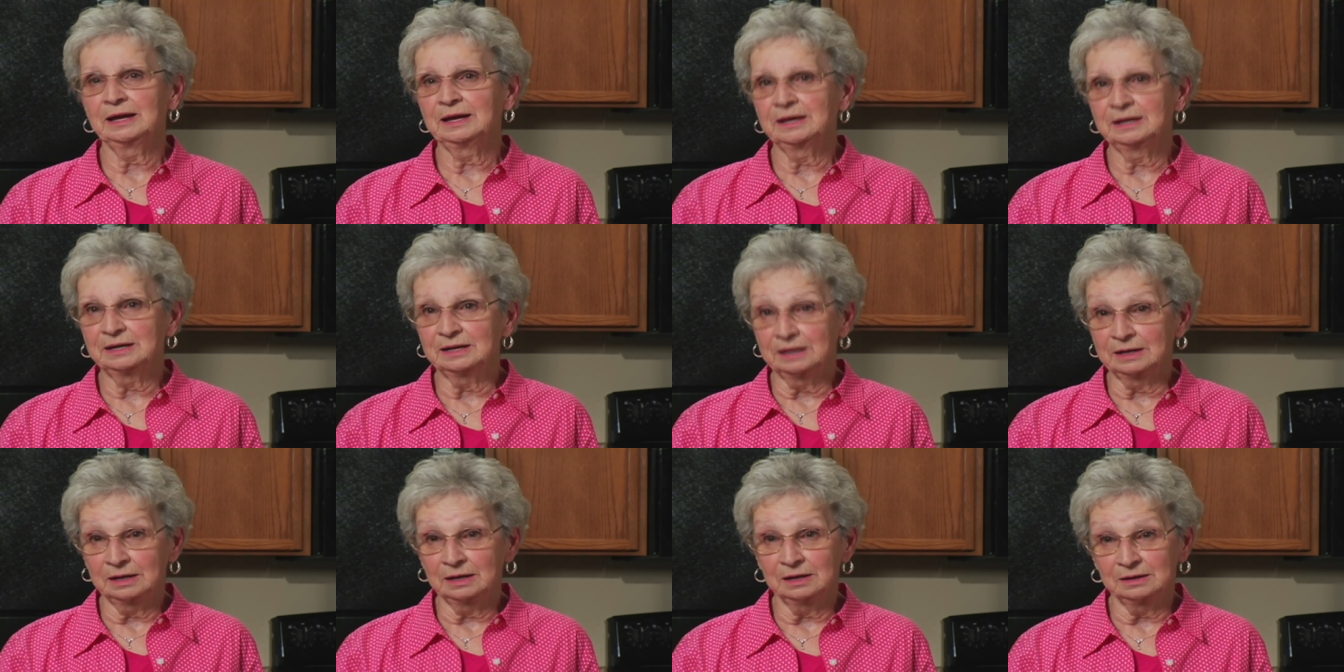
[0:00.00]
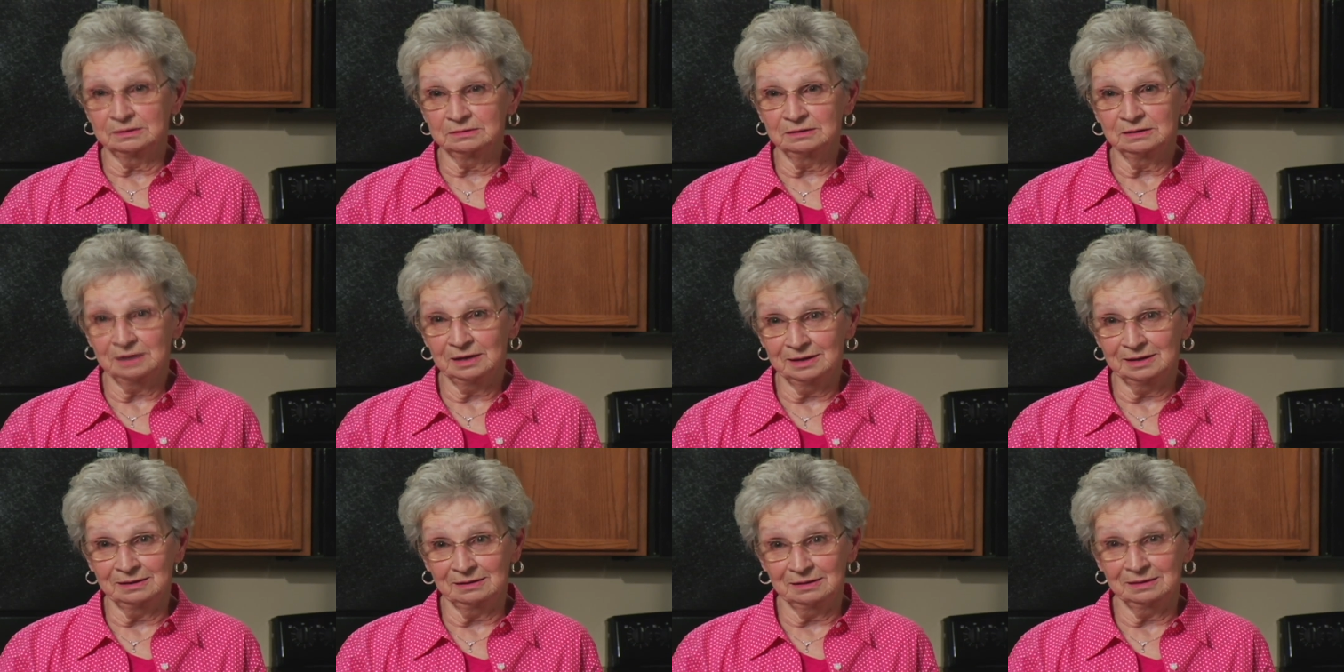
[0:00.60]
and I got
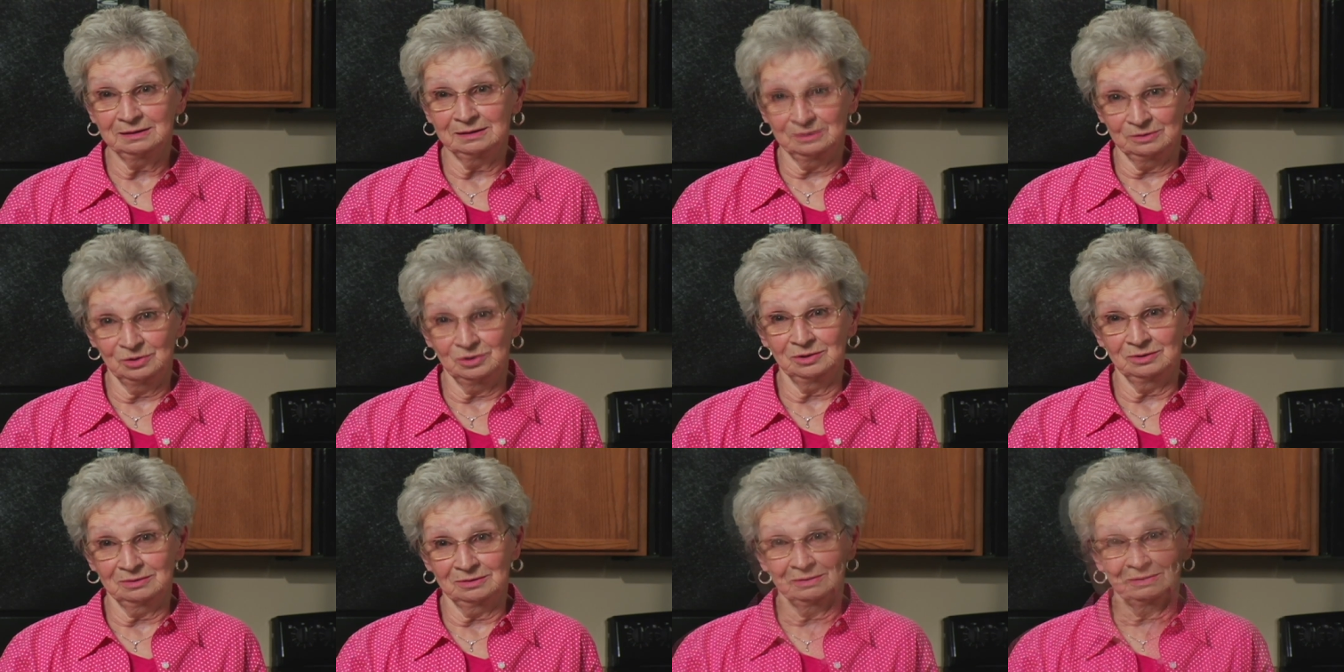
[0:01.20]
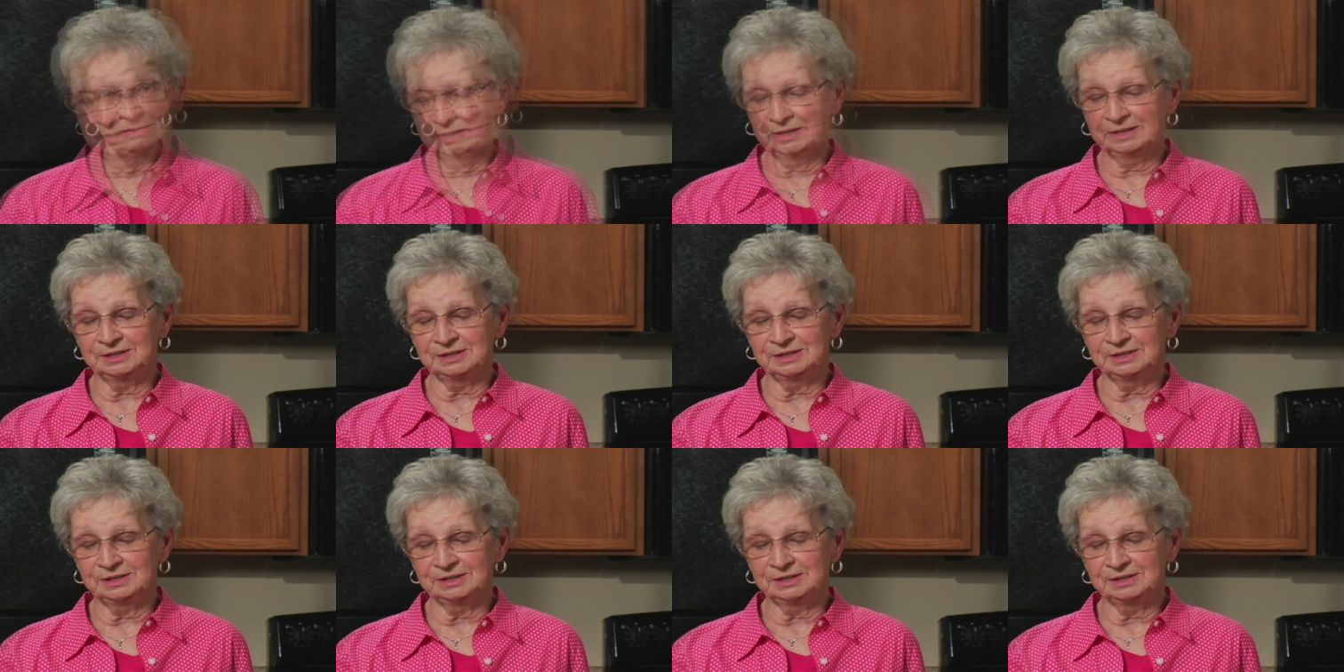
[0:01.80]
lightheaded too.